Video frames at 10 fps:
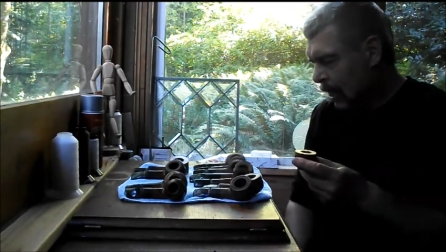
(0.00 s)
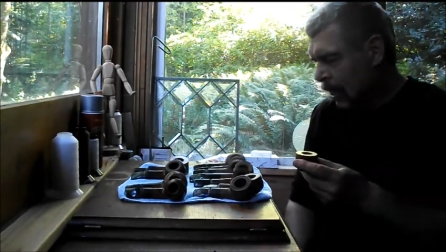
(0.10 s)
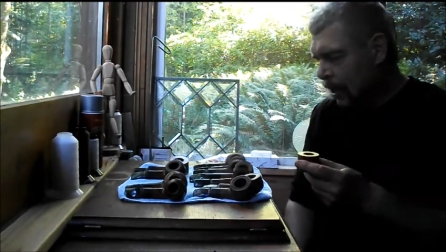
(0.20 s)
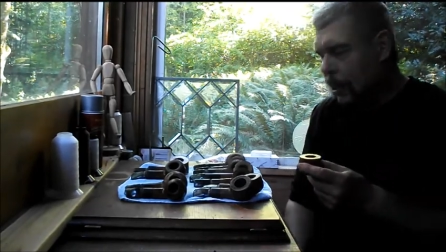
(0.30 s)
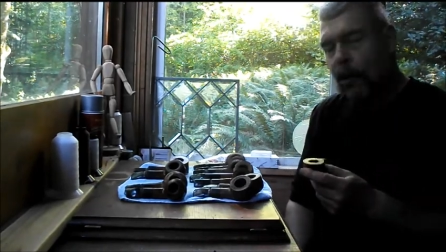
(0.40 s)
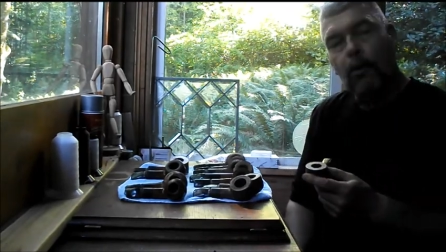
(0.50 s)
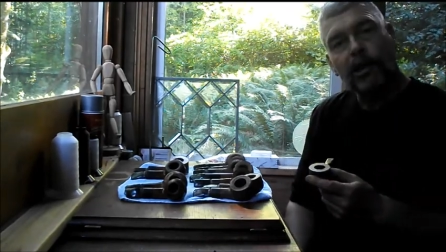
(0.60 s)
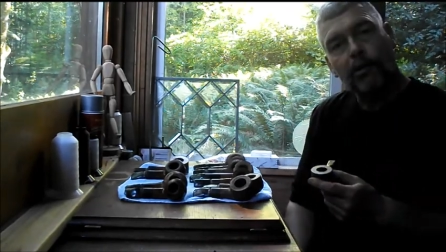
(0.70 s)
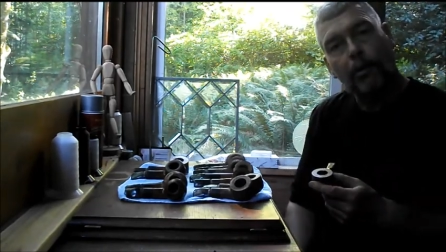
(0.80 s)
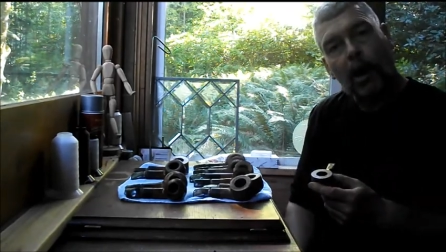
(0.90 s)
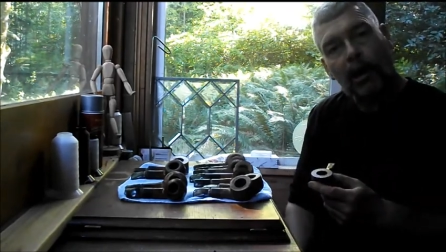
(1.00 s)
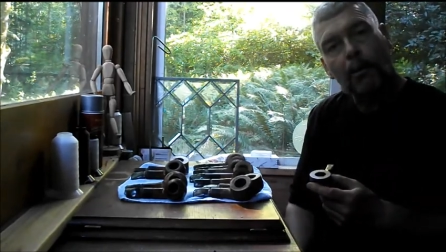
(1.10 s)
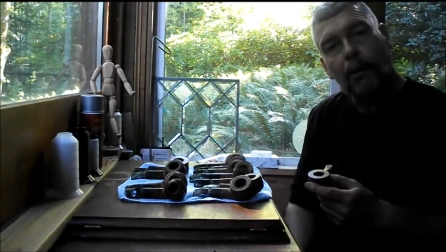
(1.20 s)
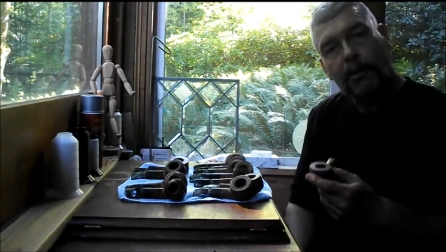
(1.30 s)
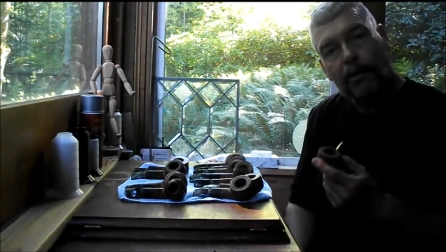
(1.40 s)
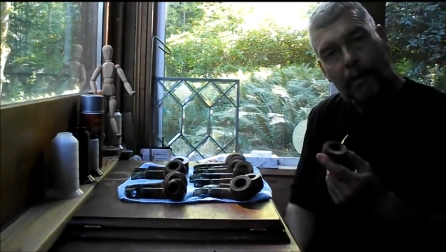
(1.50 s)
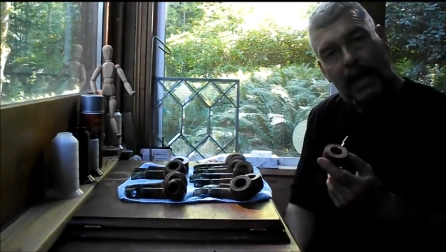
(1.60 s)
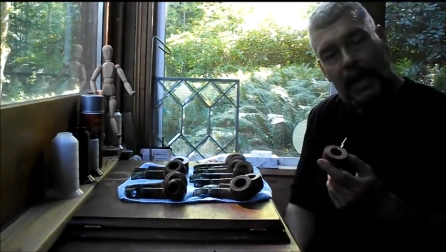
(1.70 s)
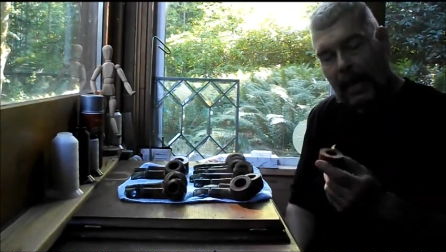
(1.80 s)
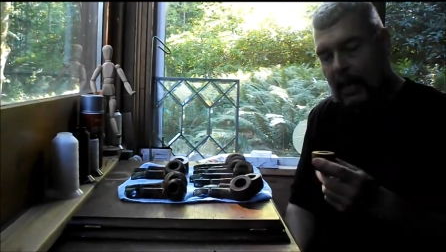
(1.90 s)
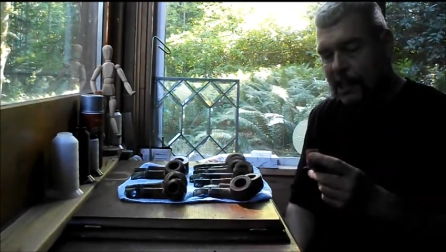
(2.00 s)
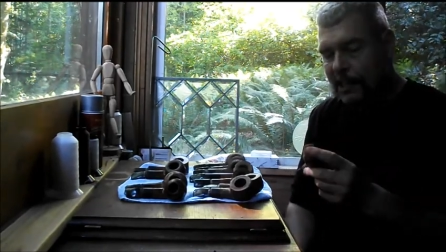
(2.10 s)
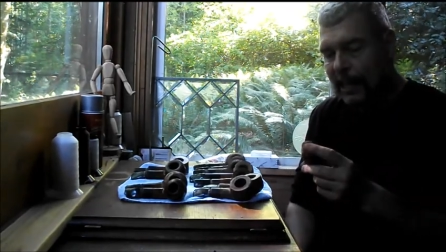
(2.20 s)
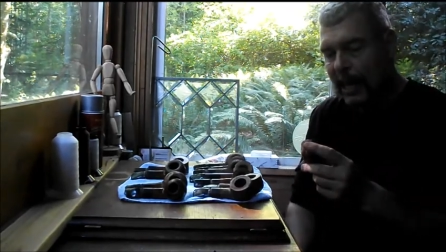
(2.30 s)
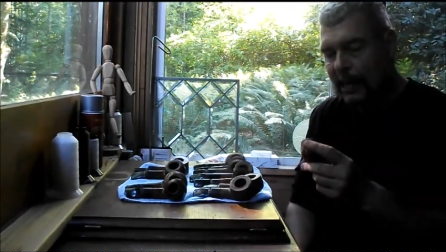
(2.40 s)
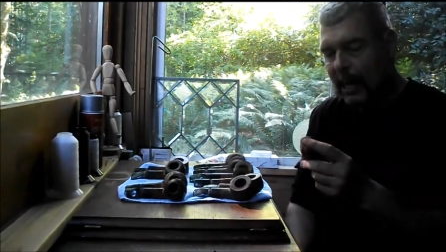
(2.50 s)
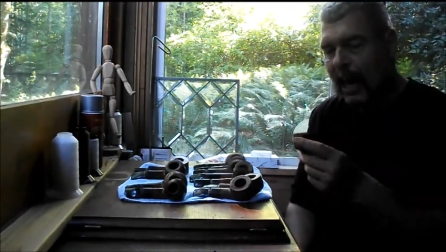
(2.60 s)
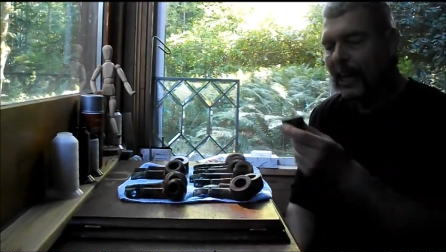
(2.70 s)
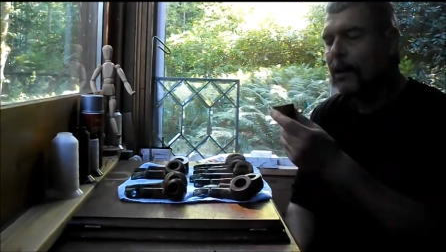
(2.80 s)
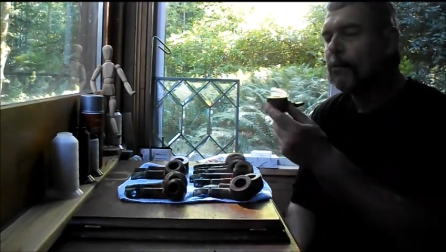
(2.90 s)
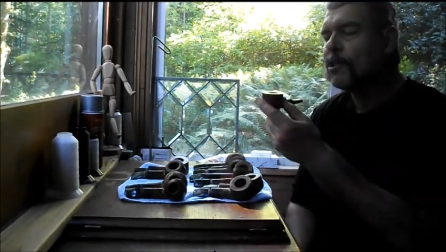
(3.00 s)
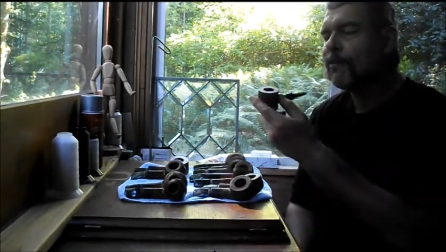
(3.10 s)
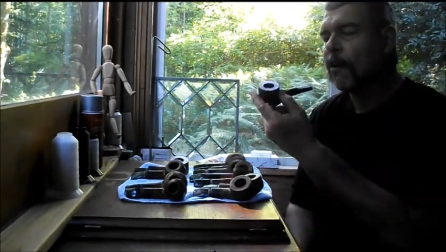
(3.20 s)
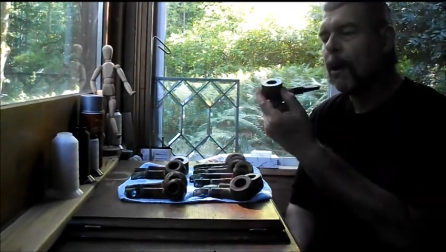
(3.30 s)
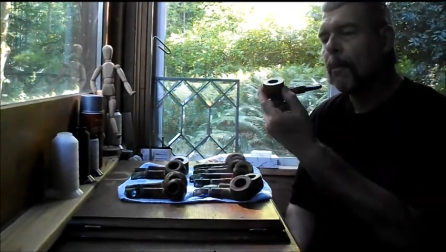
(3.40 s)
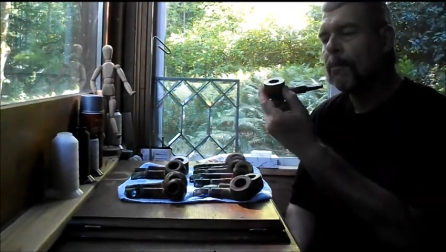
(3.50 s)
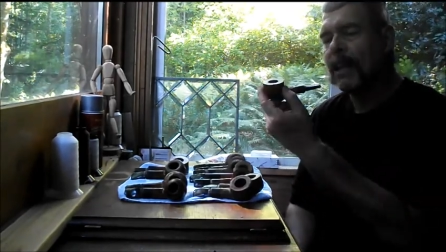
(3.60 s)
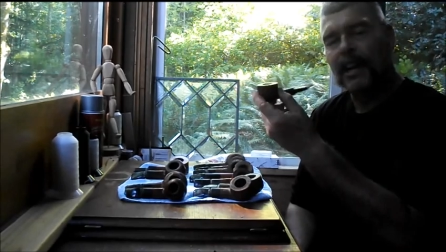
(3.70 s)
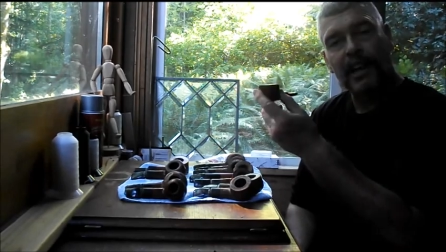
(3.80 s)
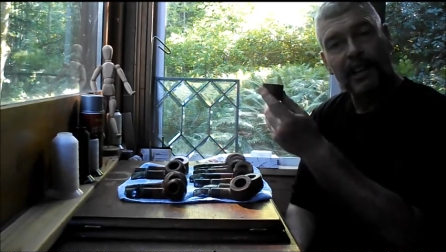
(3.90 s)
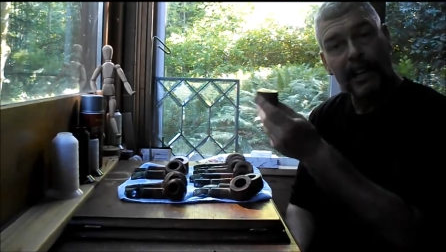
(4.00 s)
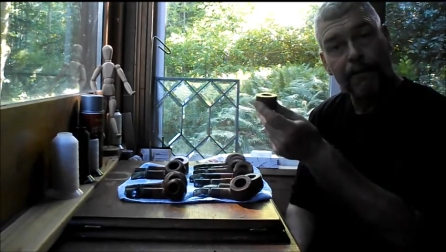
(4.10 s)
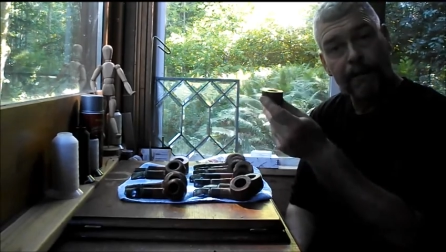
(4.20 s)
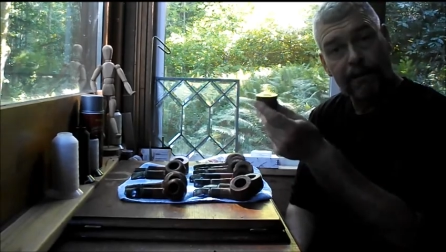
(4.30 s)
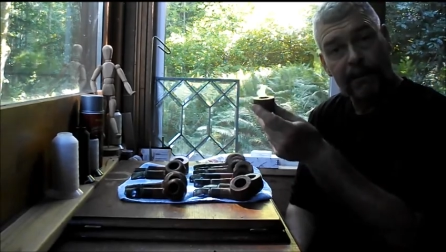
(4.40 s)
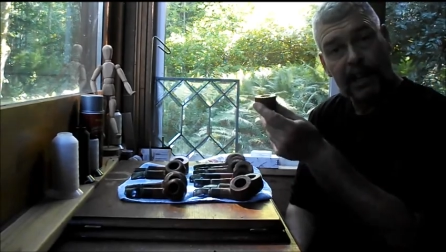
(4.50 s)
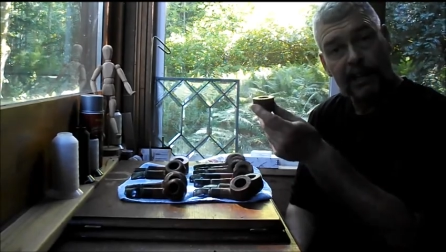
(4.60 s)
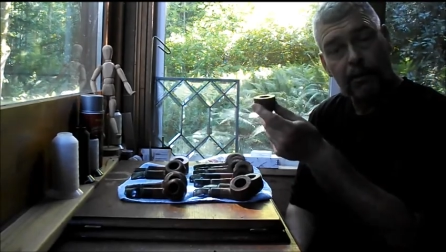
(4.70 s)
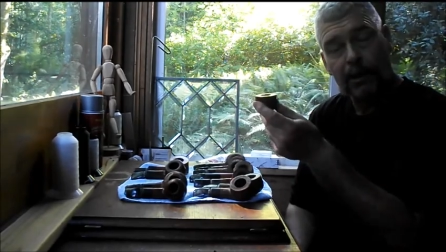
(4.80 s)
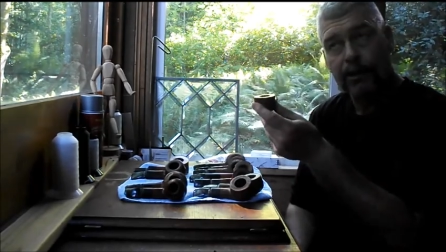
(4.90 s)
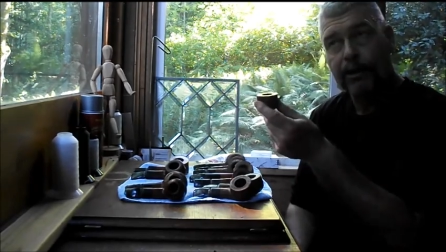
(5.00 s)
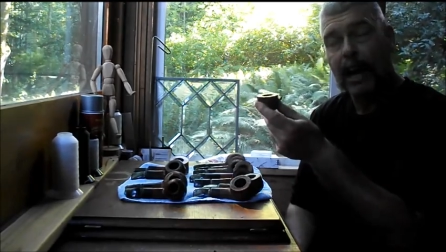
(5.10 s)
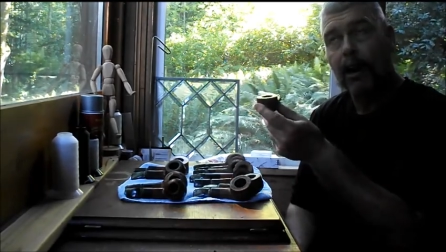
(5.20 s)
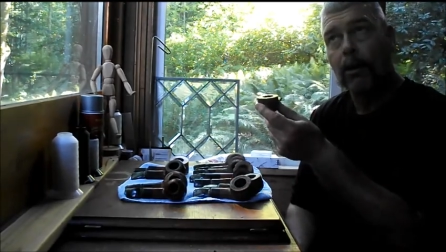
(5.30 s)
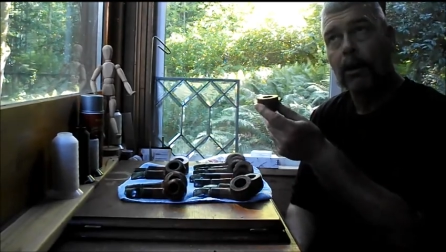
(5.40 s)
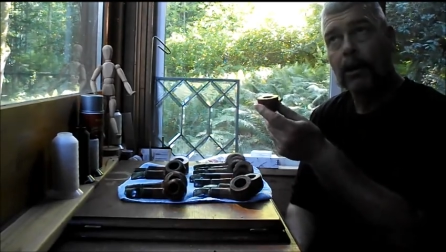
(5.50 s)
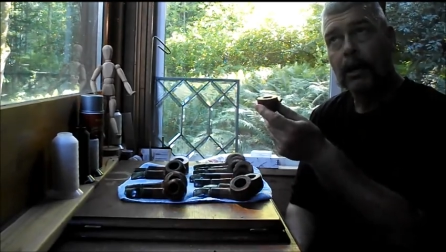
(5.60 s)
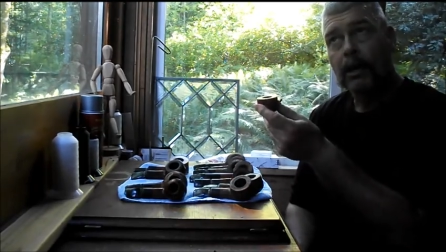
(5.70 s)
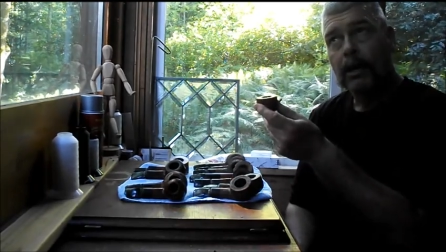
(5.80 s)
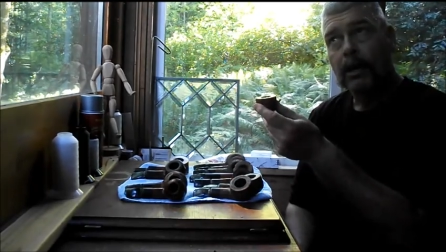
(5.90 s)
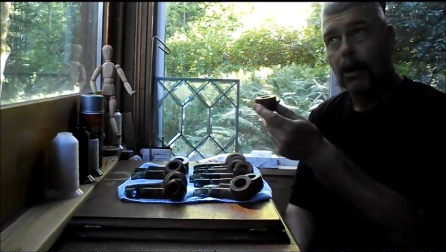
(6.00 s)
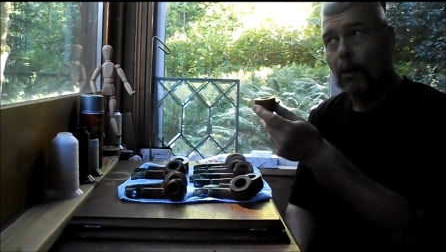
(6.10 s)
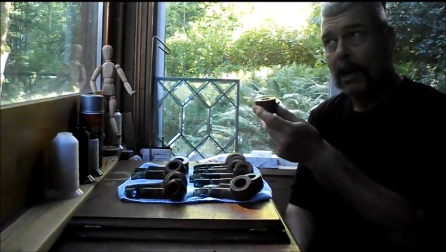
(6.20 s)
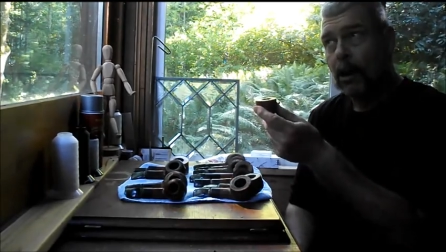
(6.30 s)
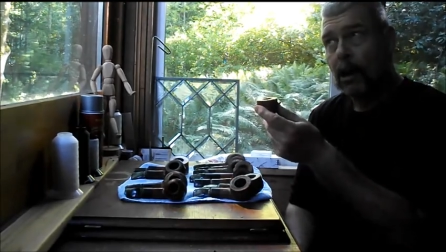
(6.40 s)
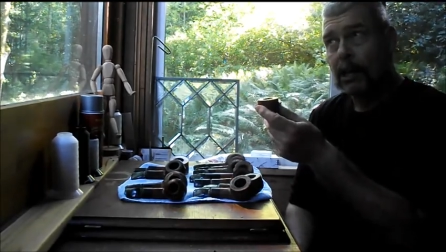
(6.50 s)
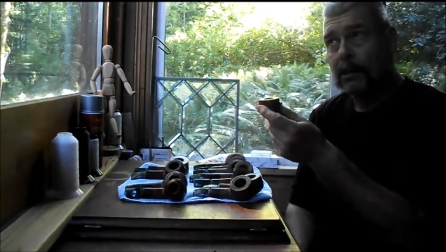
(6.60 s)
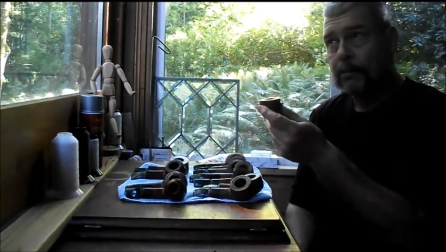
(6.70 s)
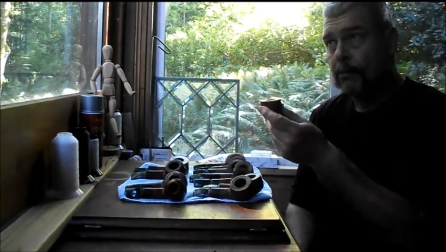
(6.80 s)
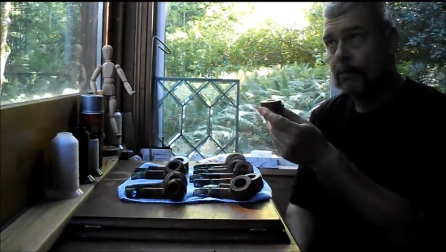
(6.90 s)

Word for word: You know, what's remarkable to me is that items from the 1950s, which are now going on,